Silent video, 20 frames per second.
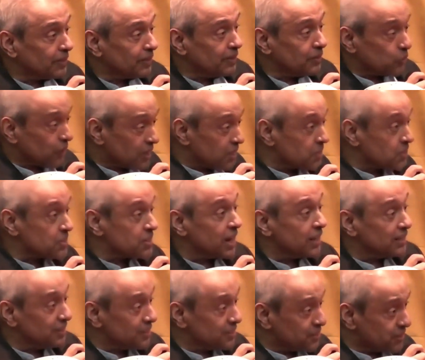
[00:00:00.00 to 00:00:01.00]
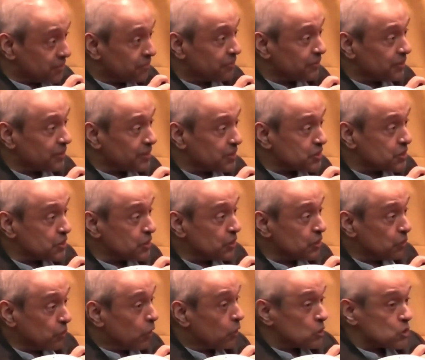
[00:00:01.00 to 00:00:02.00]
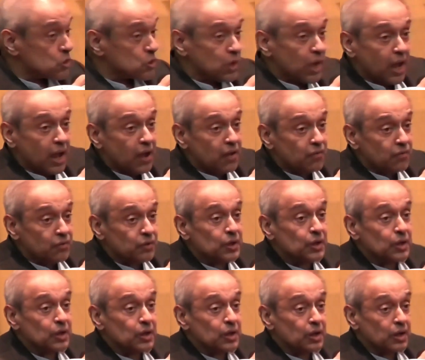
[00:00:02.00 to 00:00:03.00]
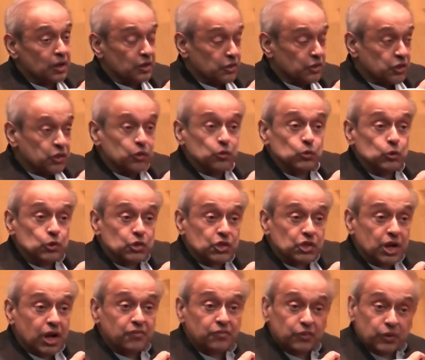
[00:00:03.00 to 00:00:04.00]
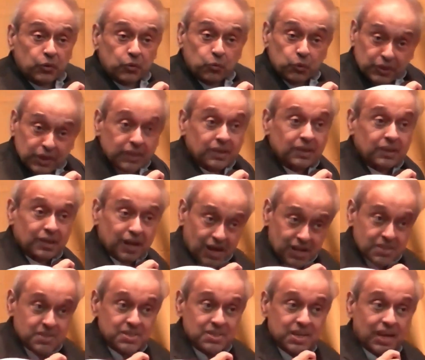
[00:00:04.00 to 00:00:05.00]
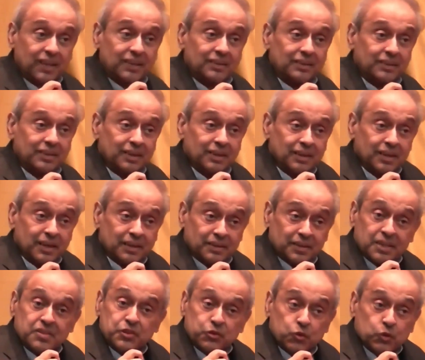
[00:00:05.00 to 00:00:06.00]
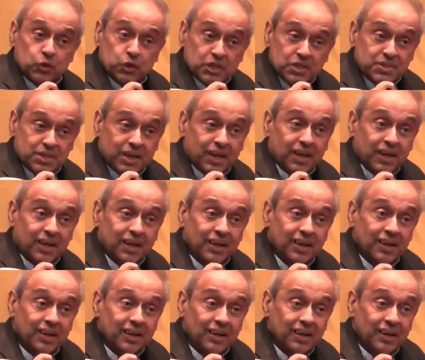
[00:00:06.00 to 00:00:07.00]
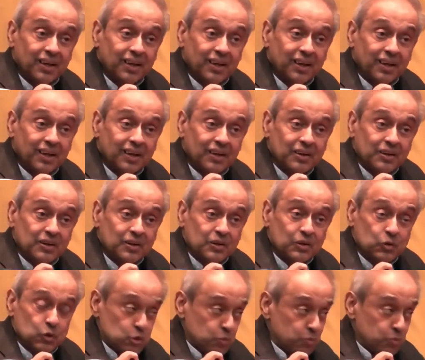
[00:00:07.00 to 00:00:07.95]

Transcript: to understand this difference. We also have a huge country within ASEAN, and that's Indonesia, whose